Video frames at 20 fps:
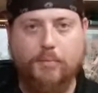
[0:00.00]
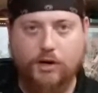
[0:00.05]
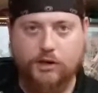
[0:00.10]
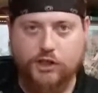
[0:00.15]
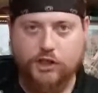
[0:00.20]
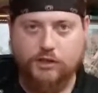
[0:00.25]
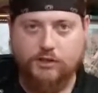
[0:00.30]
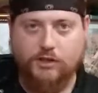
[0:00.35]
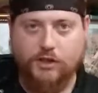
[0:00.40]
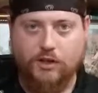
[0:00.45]

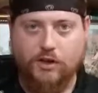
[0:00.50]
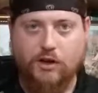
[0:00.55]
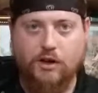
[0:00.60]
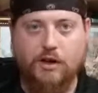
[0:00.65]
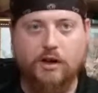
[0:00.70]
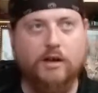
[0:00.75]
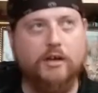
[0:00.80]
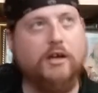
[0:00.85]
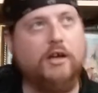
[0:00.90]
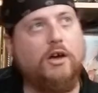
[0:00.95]
punches the
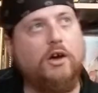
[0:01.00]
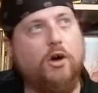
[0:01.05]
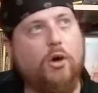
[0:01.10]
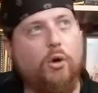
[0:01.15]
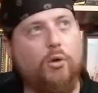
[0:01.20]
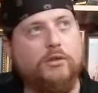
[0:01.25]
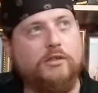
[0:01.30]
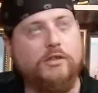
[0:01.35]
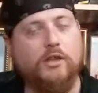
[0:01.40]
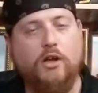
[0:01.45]
card,
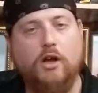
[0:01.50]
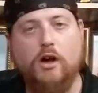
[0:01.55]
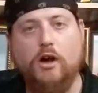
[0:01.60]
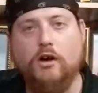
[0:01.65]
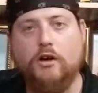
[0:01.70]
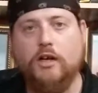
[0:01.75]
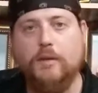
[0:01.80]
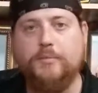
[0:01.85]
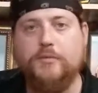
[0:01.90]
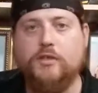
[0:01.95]
holds the
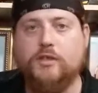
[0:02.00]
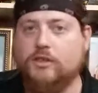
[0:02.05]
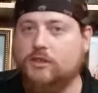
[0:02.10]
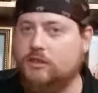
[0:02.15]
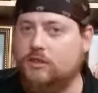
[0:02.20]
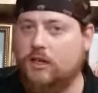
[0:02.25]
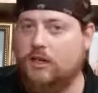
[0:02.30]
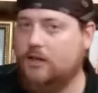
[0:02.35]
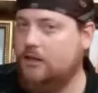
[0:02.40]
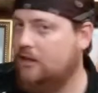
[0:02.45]
card up to the
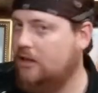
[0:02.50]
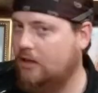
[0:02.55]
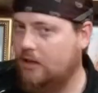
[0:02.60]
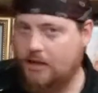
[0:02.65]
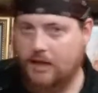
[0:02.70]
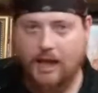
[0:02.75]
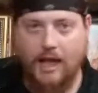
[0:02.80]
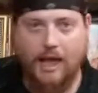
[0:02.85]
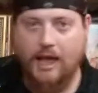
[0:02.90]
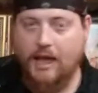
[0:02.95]
sun,
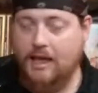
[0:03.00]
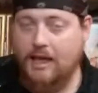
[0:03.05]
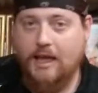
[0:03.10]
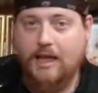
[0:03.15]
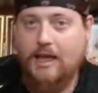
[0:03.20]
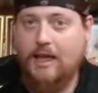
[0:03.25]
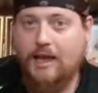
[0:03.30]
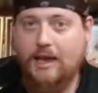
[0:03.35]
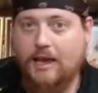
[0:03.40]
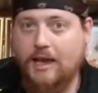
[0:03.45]

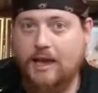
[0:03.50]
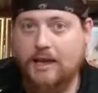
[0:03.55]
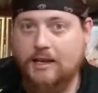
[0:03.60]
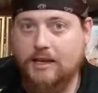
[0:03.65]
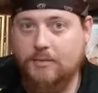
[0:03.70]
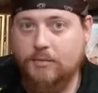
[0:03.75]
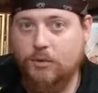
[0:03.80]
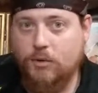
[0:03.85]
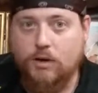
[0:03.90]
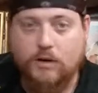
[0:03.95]
and
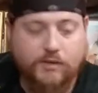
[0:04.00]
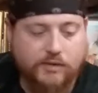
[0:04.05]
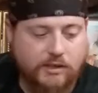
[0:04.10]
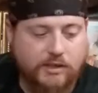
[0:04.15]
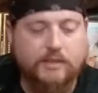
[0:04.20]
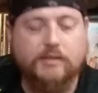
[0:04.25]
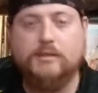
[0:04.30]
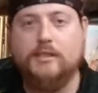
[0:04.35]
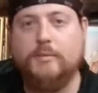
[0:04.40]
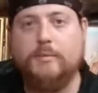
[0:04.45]
he morphs.
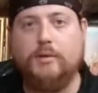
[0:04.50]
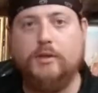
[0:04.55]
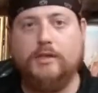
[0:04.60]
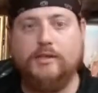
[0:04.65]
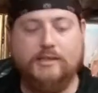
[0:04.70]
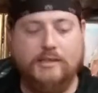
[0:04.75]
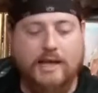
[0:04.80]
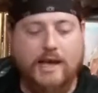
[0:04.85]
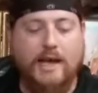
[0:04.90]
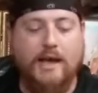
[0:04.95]
As simple
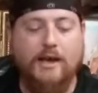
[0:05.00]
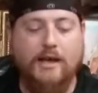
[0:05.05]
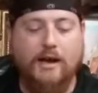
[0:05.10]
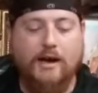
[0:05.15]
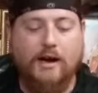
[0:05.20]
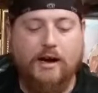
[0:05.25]
as that.